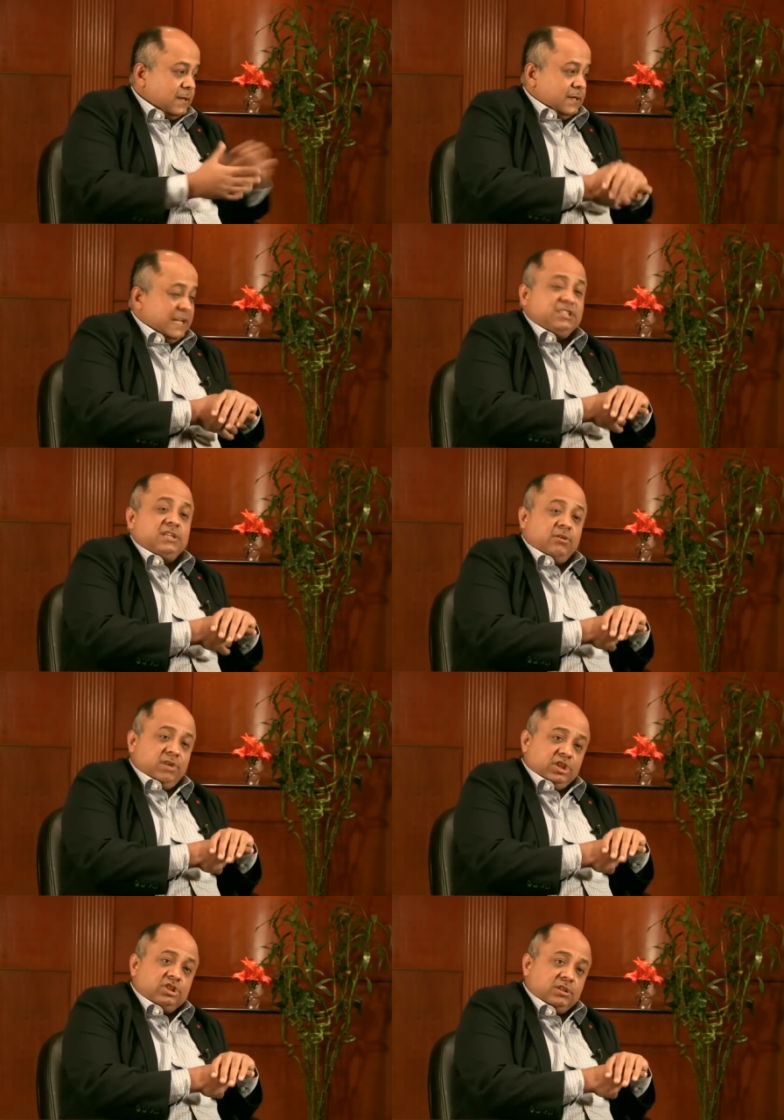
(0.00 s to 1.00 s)
a next
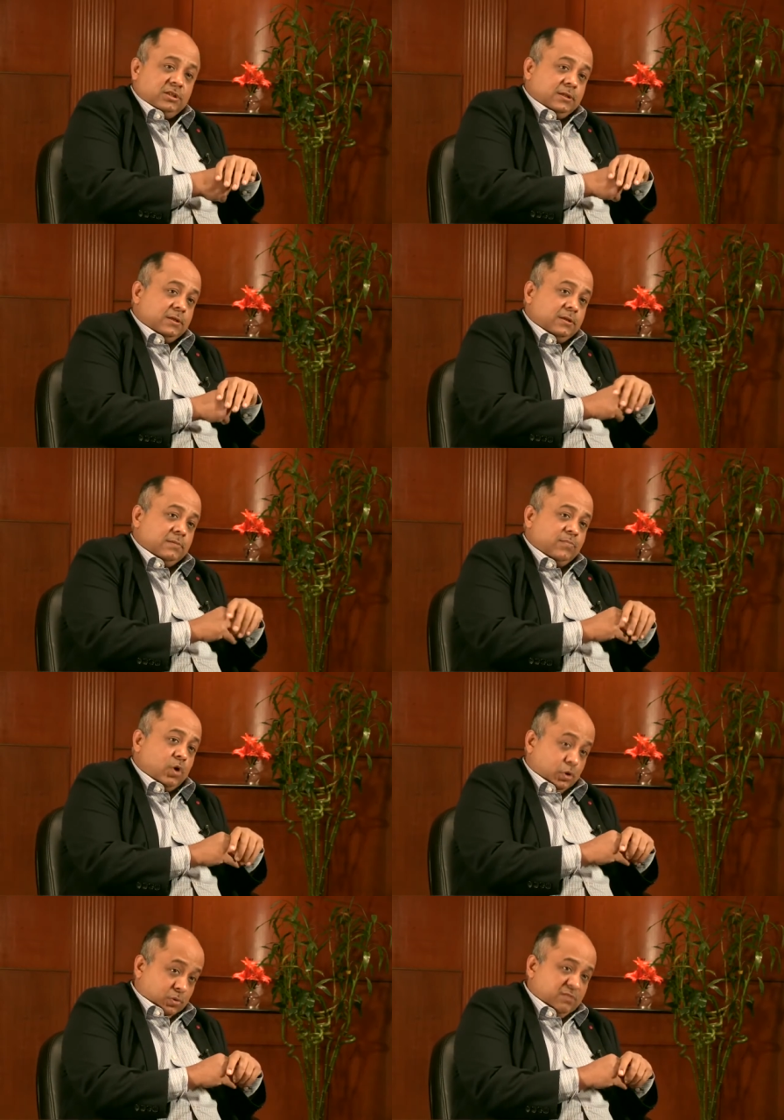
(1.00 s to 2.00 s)
generation uh,
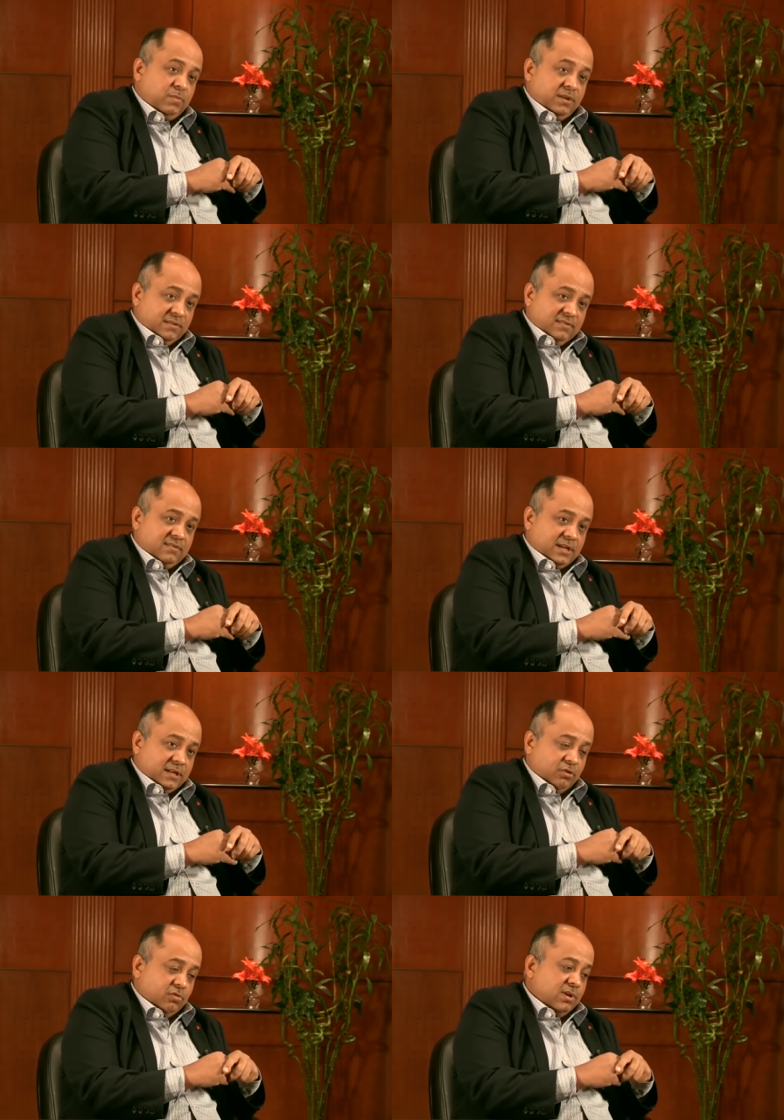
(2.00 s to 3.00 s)
audio experience,
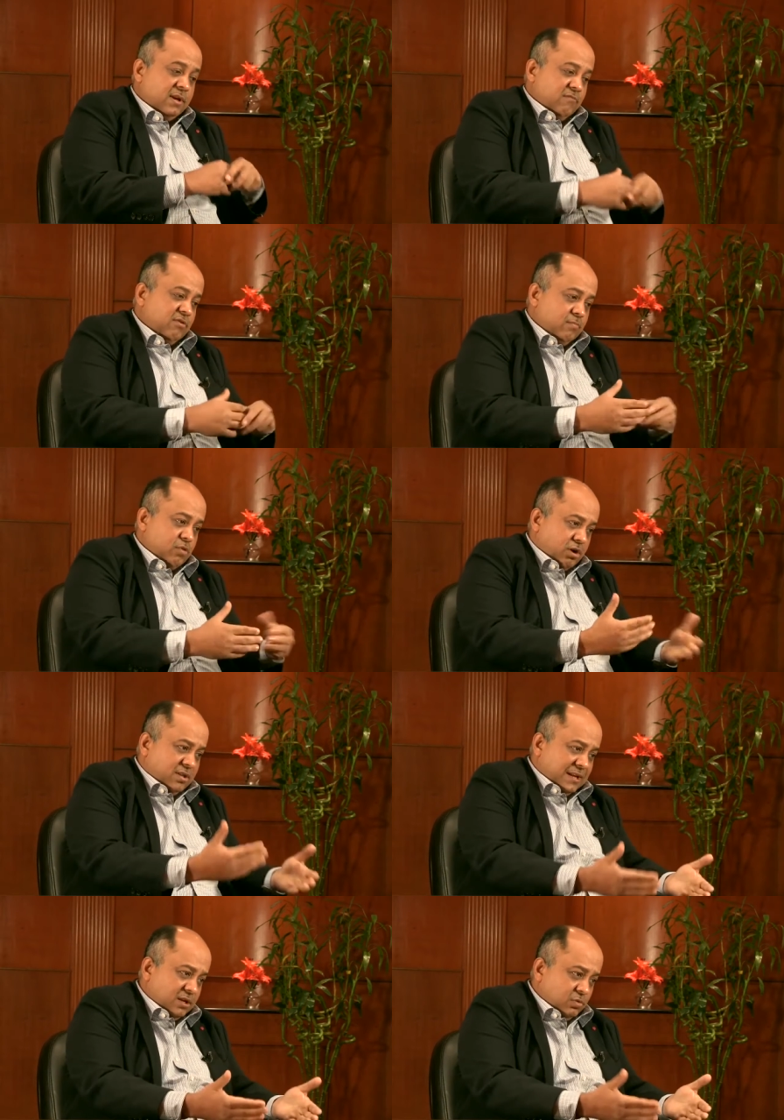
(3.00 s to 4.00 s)
and you know we
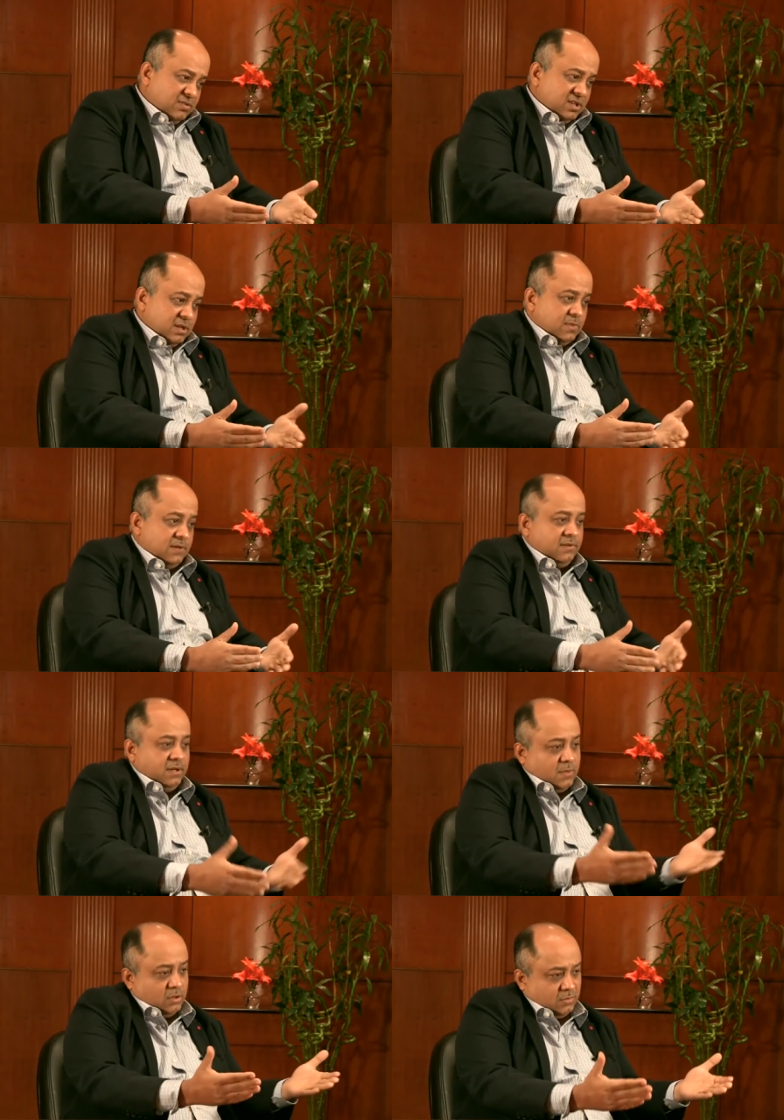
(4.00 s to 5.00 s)
brought that into cinema
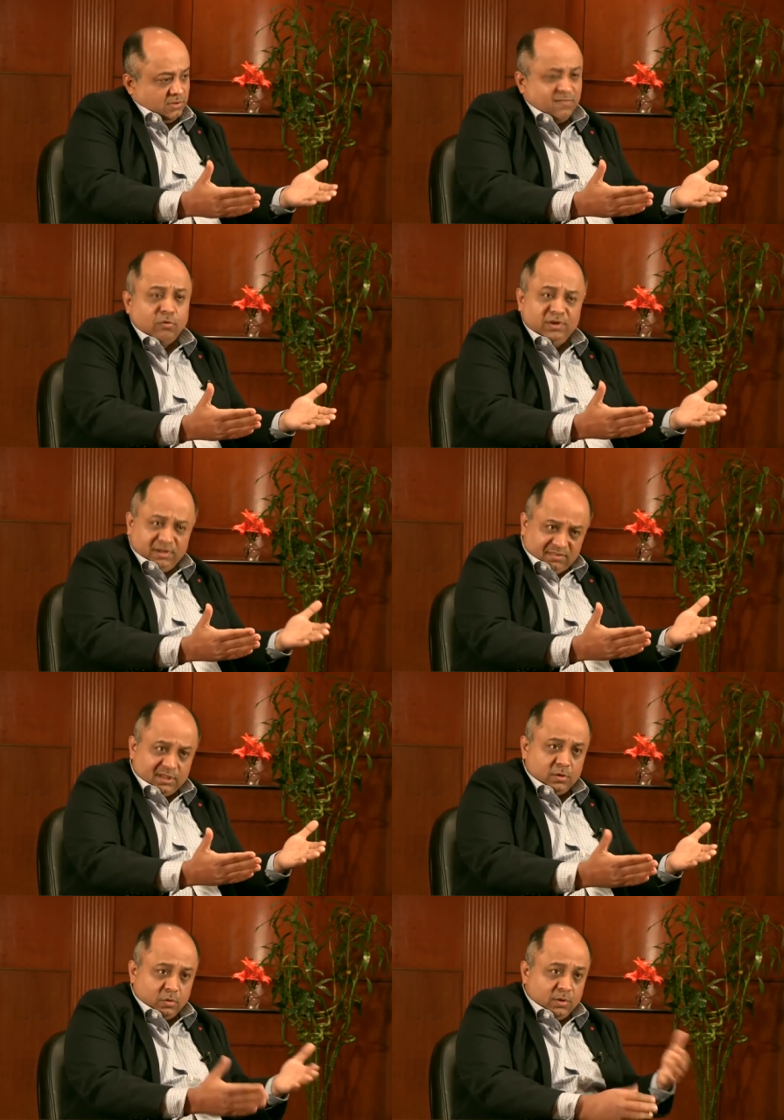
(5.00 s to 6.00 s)
in about about four years
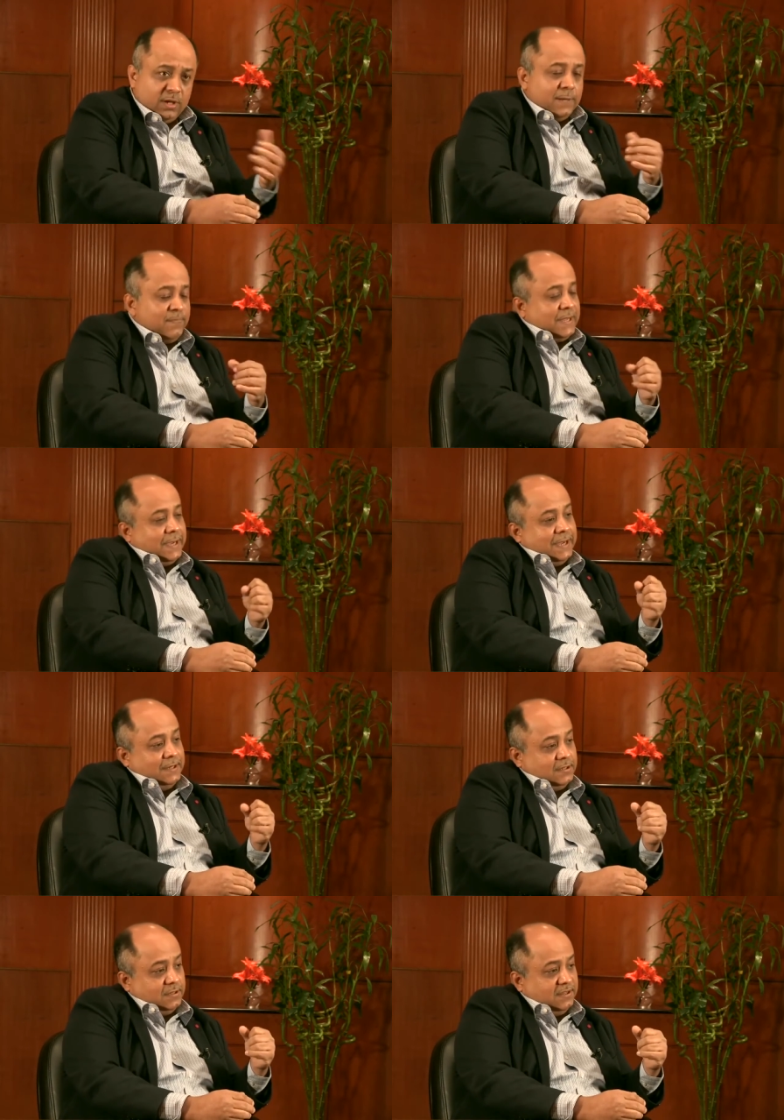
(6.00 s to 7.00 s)
ago,
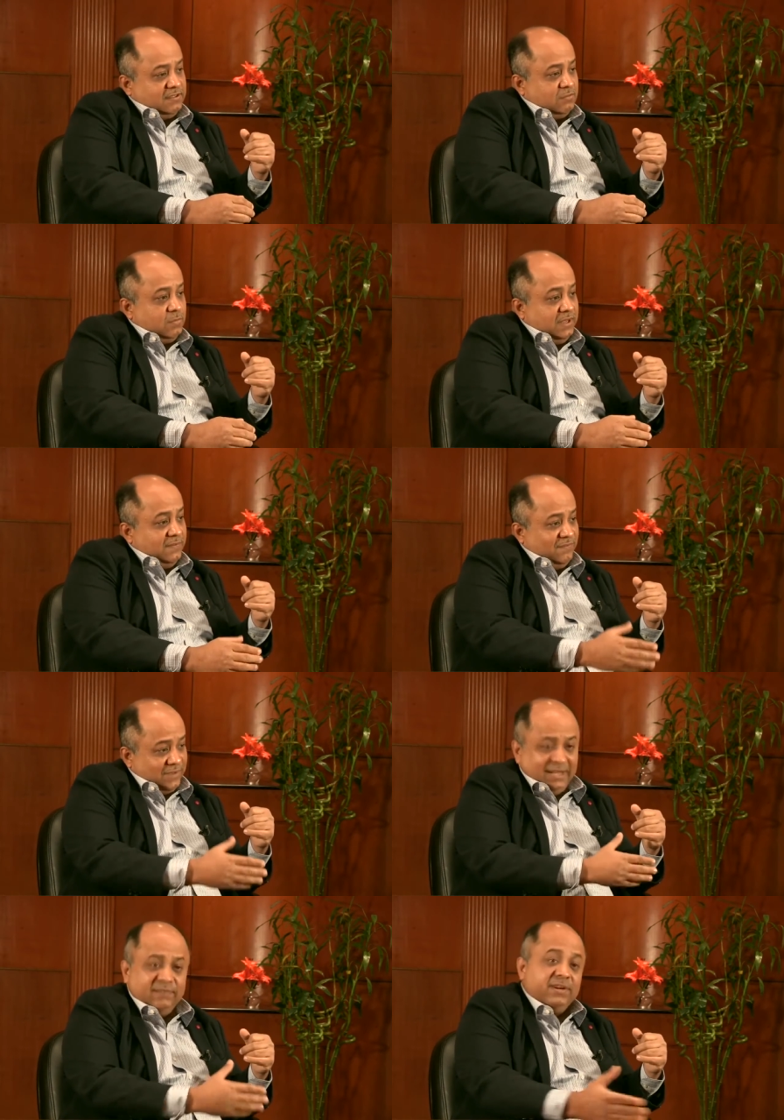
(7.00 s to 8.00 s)
and uh, it's been
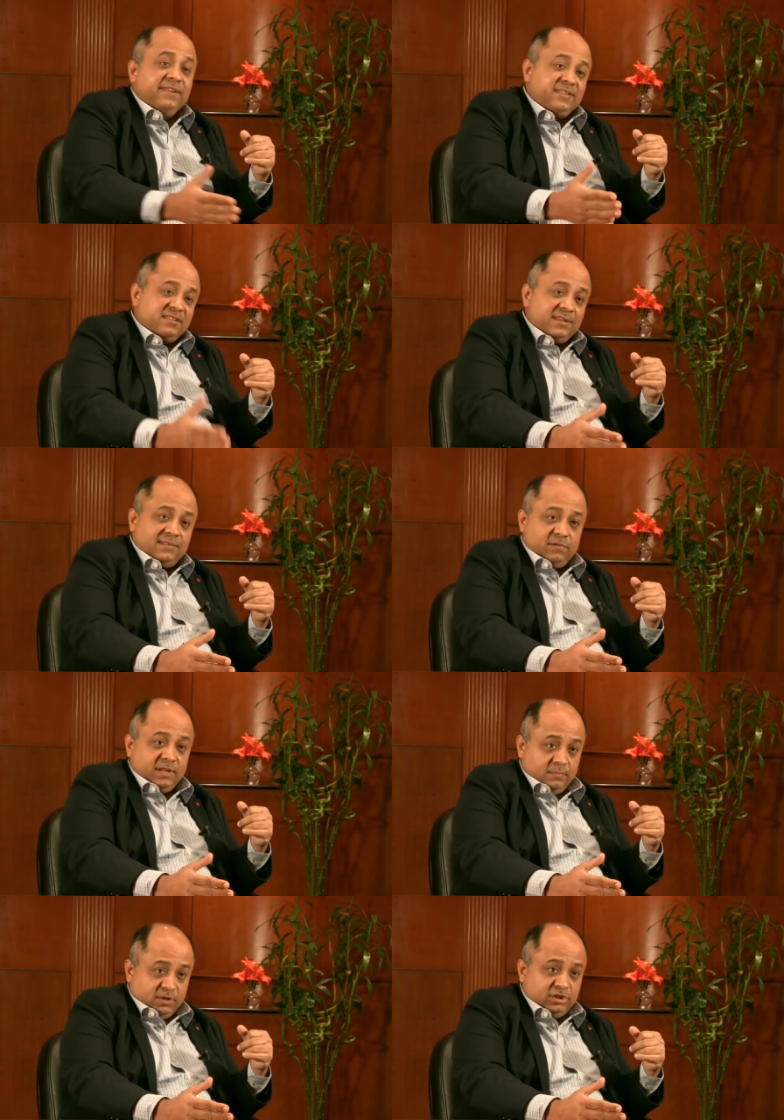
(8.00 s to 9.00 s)
very very
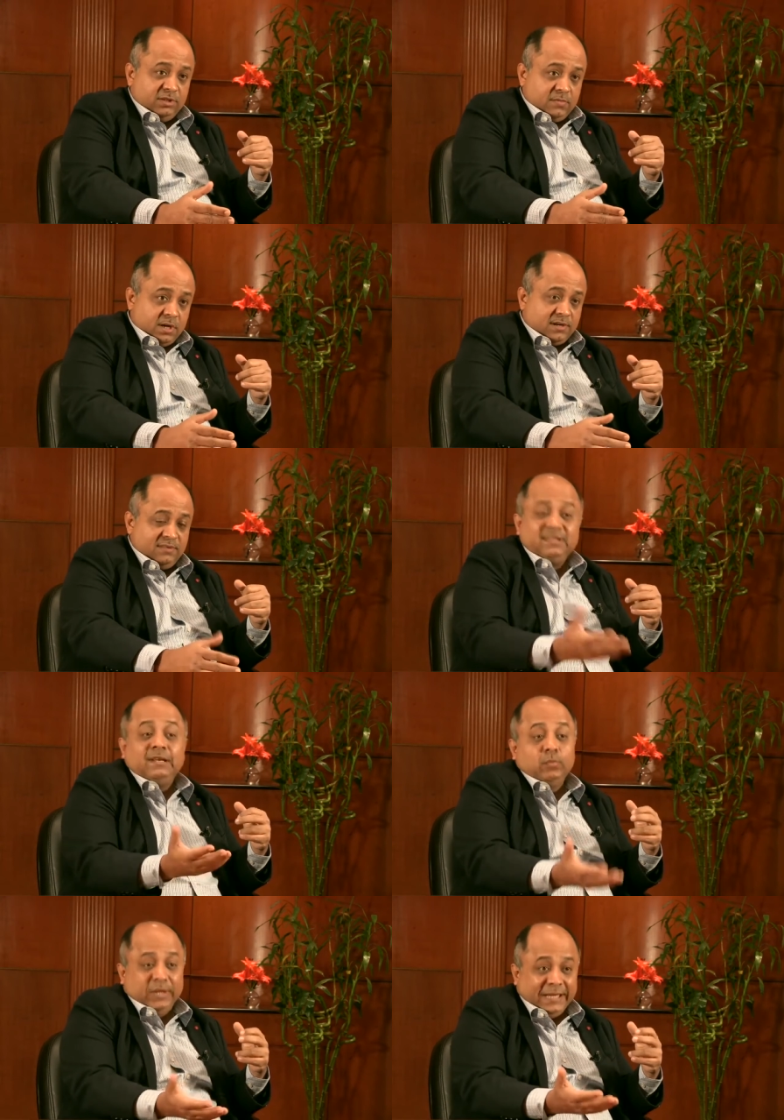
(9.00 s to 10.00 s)
successful in emerging markets,
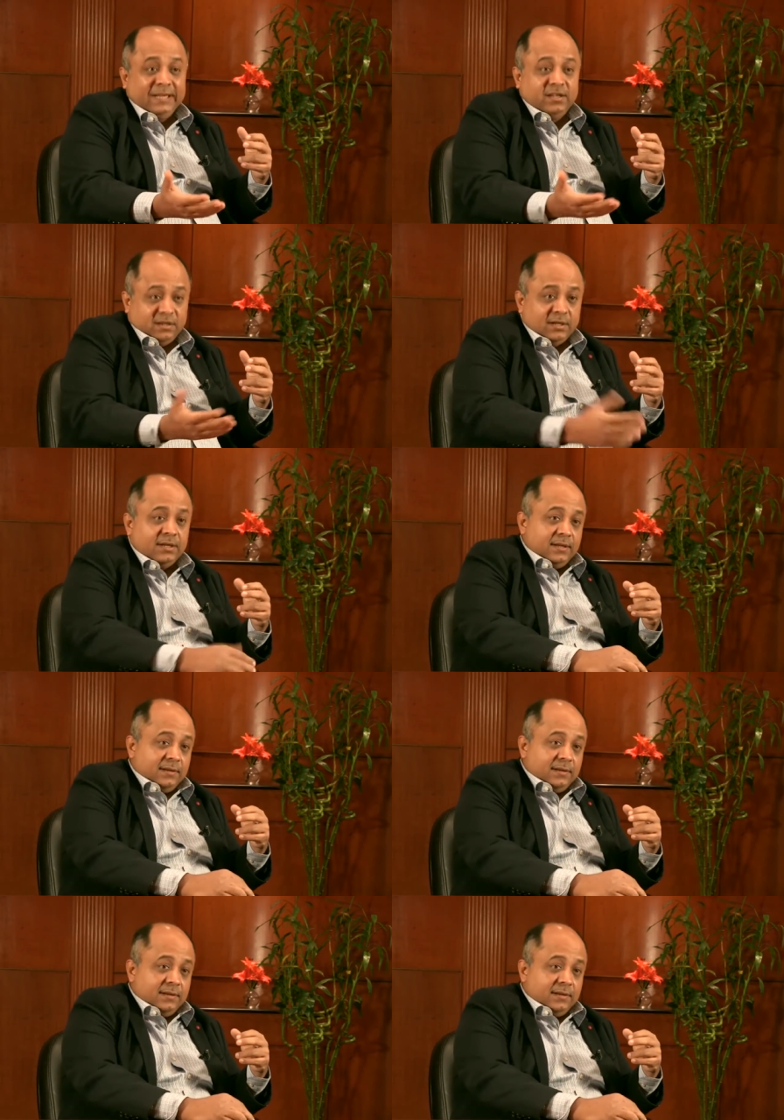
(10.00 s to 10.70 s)
including India,